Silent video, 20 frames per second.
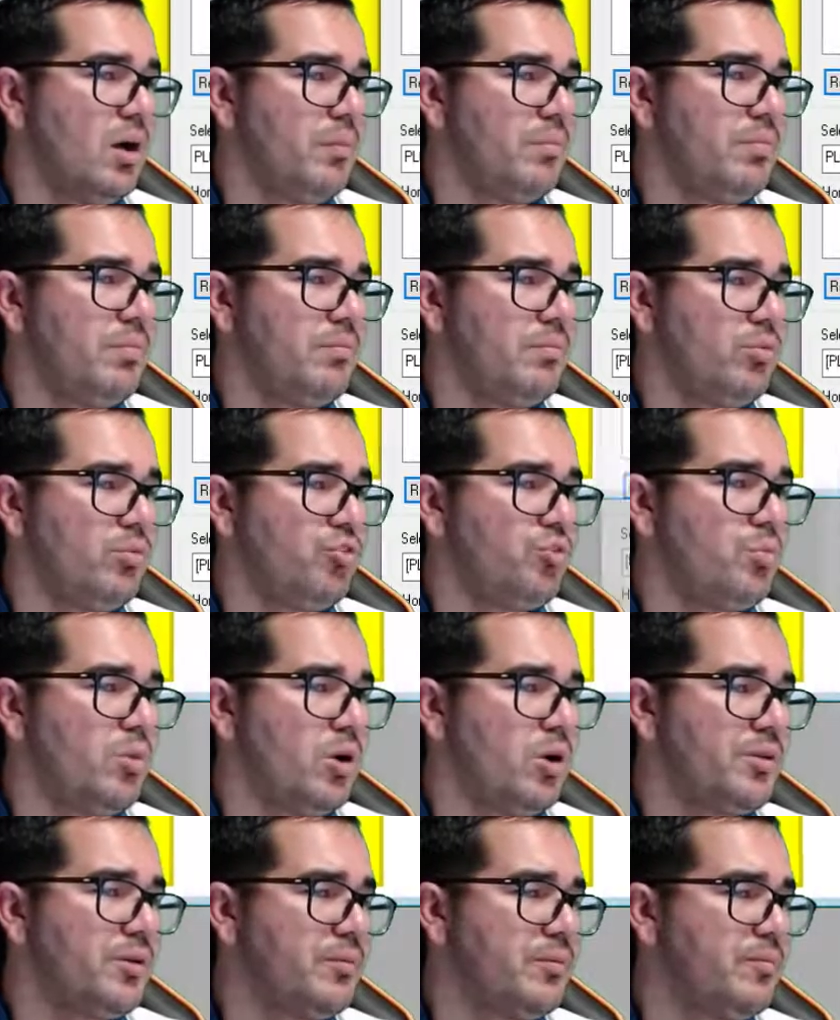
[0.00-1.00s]
push button.
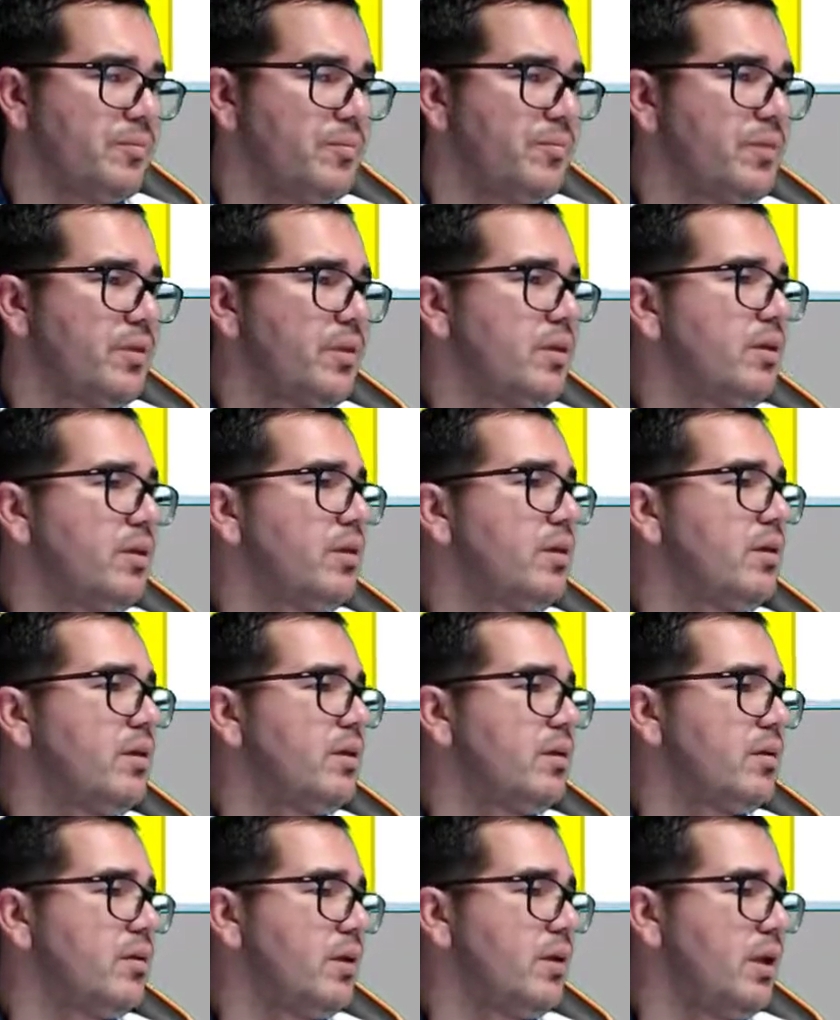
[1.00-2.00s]

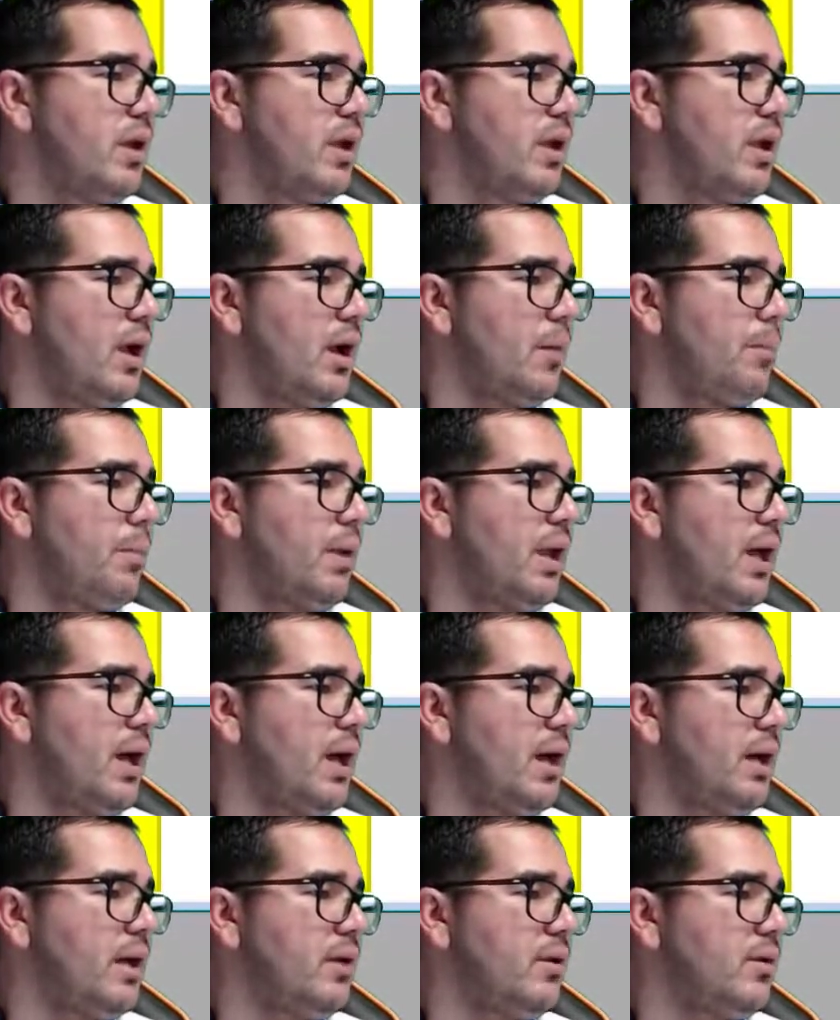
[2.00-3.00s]
Okay,
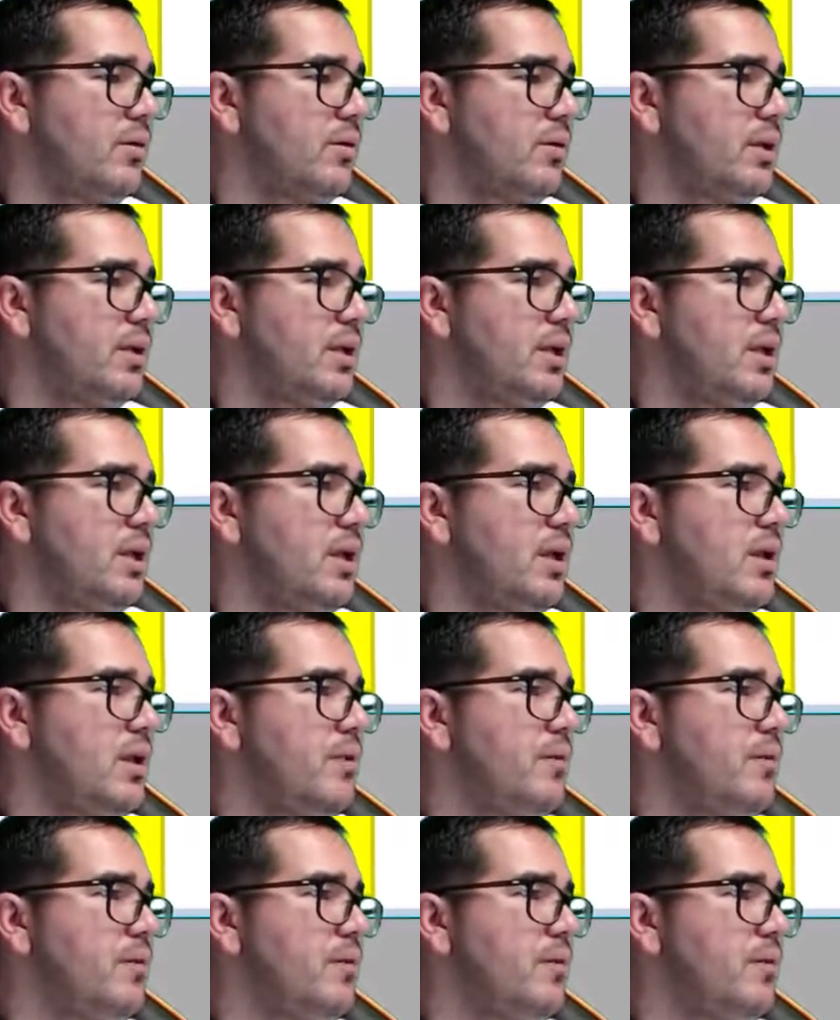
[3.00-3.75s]
apply, okay,